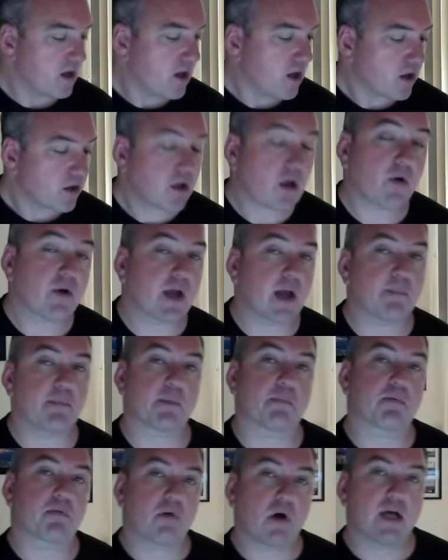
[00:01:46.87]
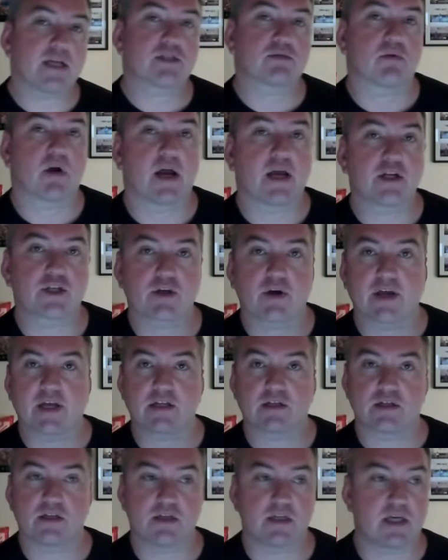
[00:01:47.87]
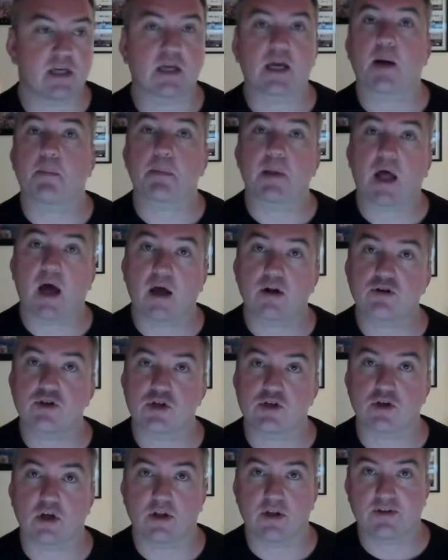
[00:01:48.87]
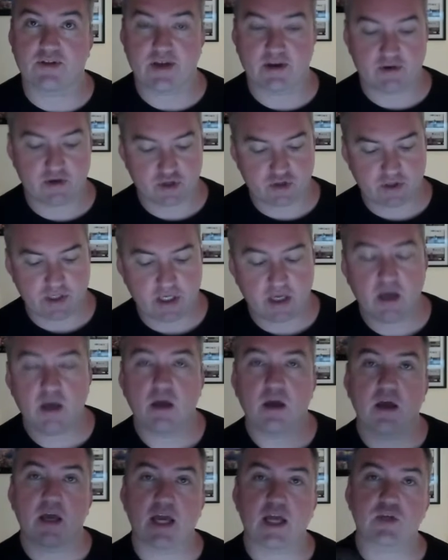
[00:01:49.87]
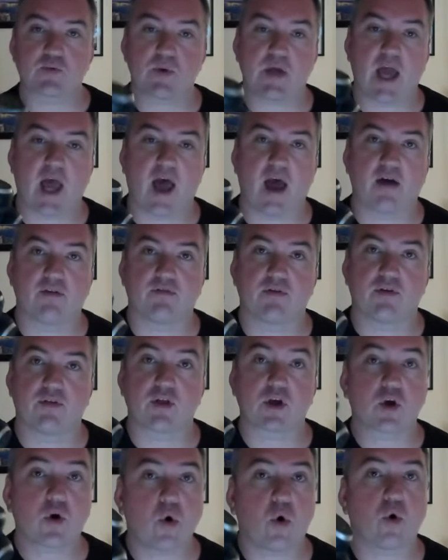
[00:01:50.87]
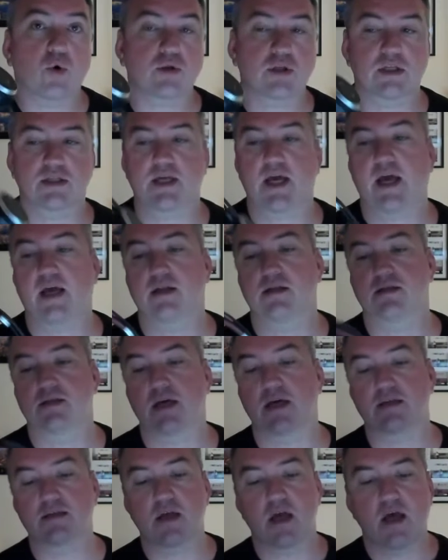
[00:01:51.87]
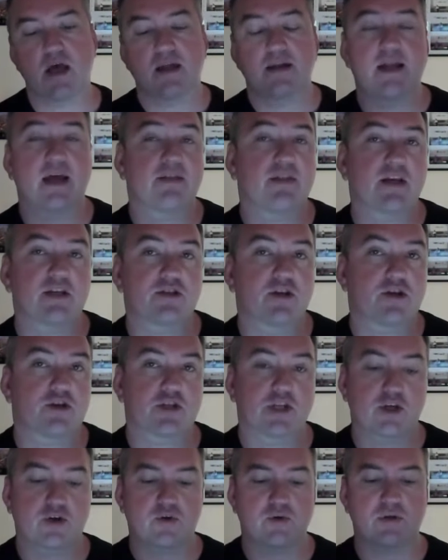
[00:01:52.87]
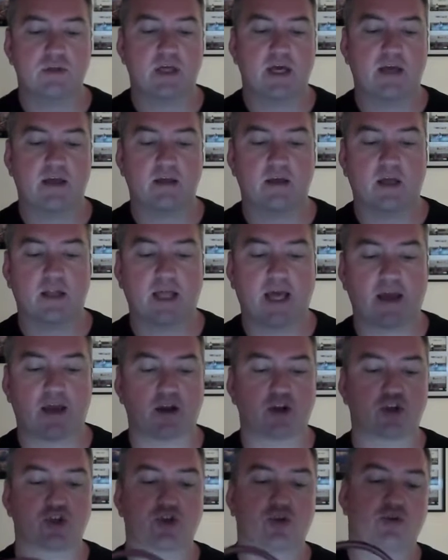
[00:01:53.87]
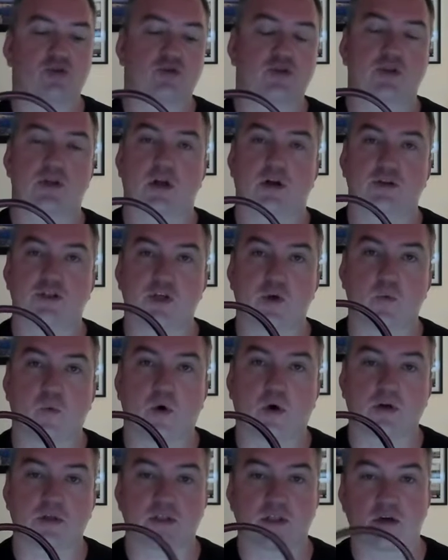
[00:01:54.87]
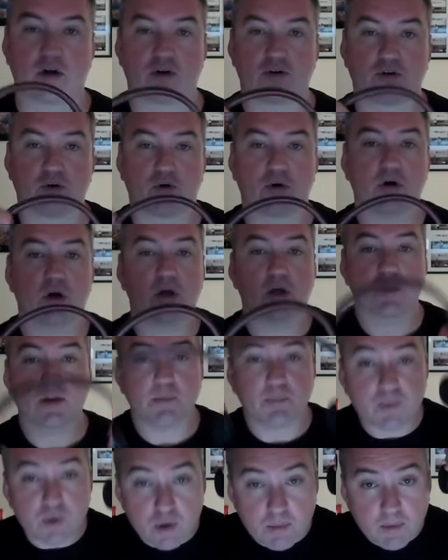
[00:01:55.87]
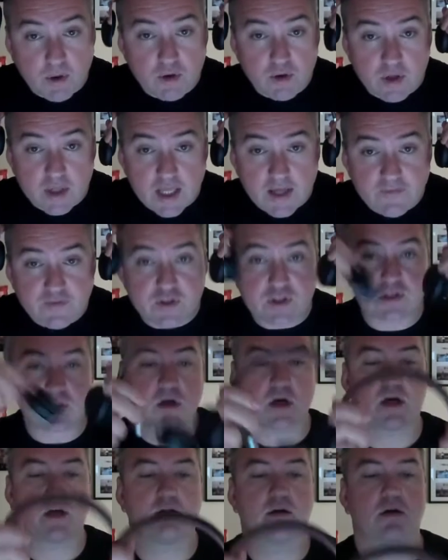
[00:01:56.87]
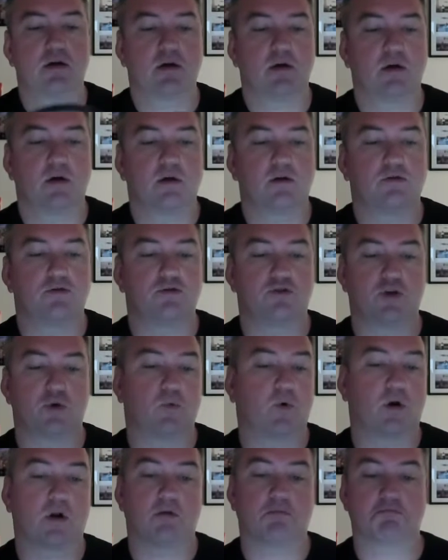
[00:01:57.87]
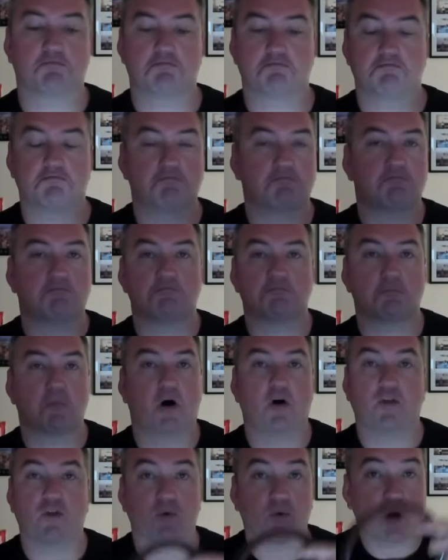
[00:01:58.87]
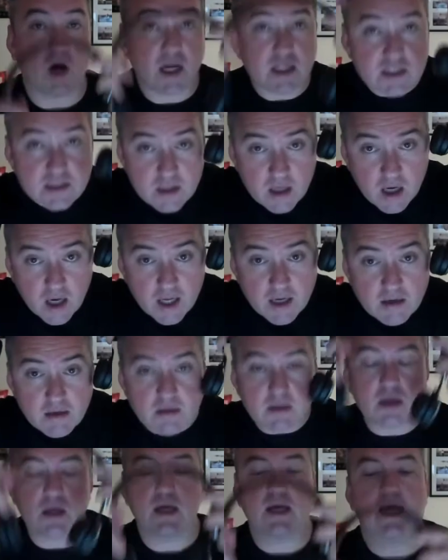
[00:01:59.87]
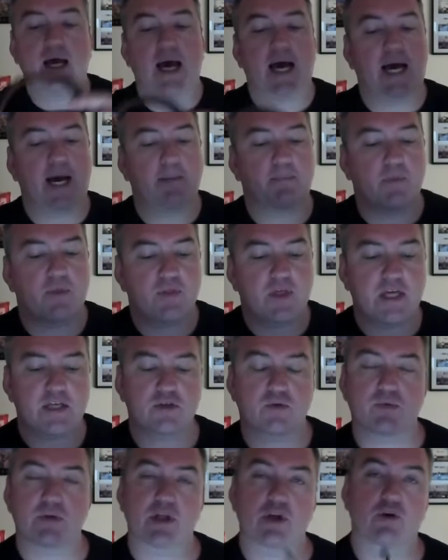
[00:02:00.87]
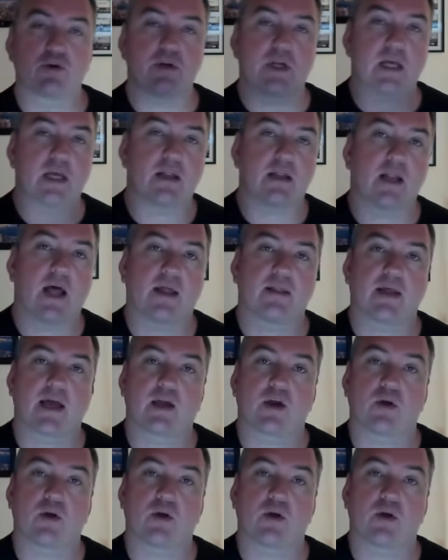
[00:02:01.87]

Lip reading: Going up the price range, going into the couple of $100 territory, is we have the cordless headsets. Now, these are usually good. They allow you to choose, you know, do you want it on the boom on your left side? Do you want it on the right side? These are really good in that they can